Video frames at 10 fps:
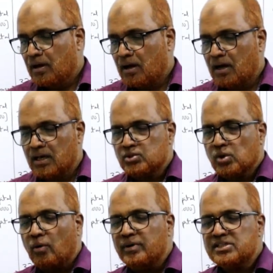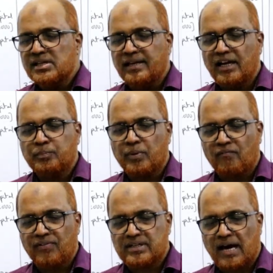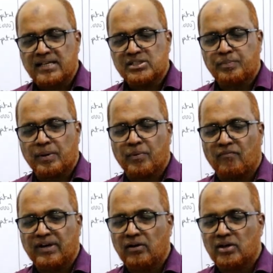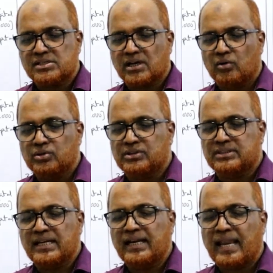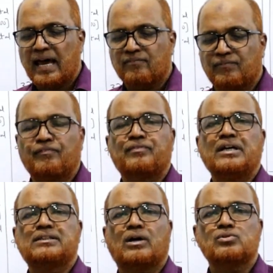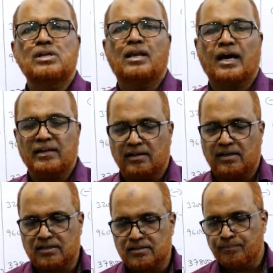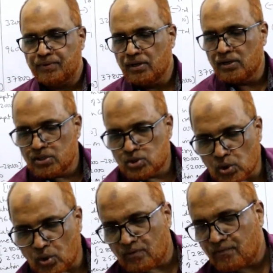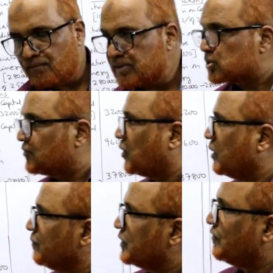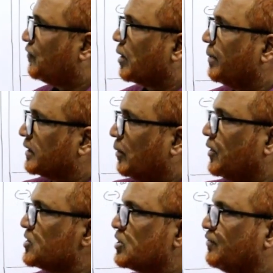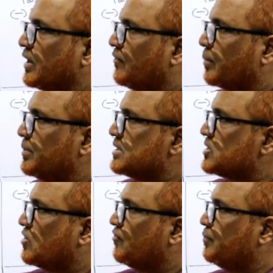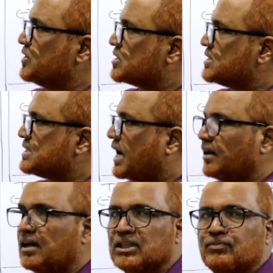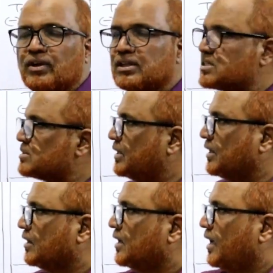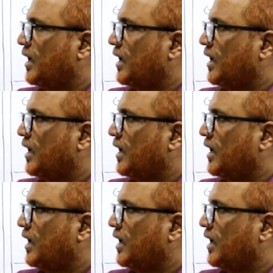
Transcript: Uh, so how much is the net profit as per profit and loss account? 3,50,900. So first of all, the format, computation of income from business of Mr. Sainath for the assessment year.